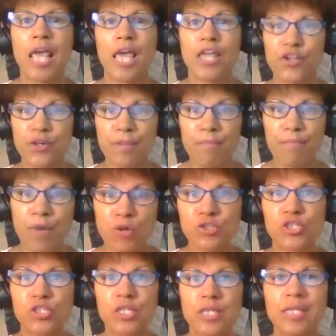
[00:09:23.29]
and your
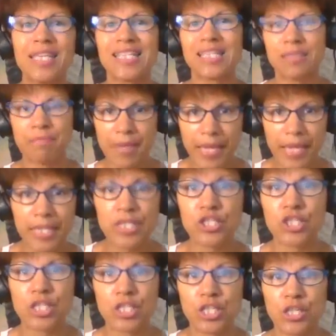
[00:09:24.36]
emotion is managing